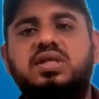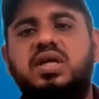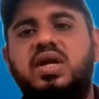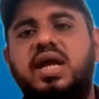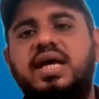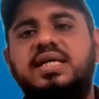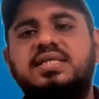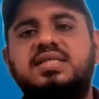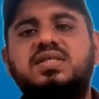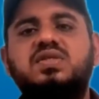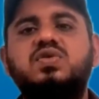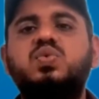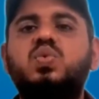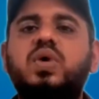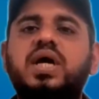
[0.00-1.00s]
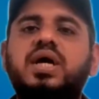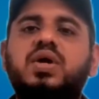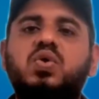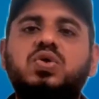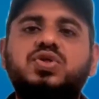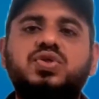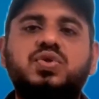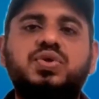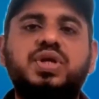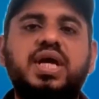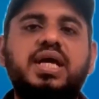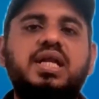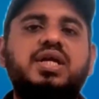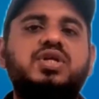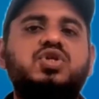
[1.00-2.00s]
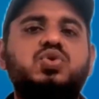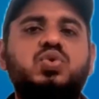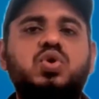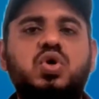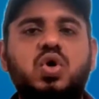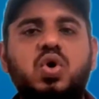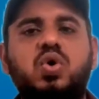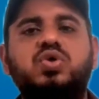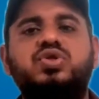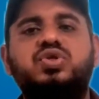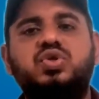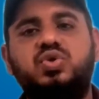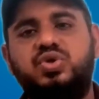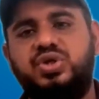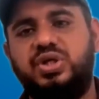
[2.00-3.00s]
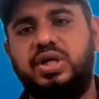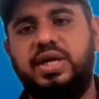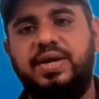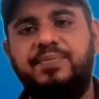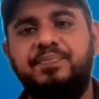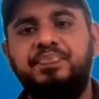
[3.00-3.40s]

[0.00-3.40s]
the legs were also nailing to cross usually.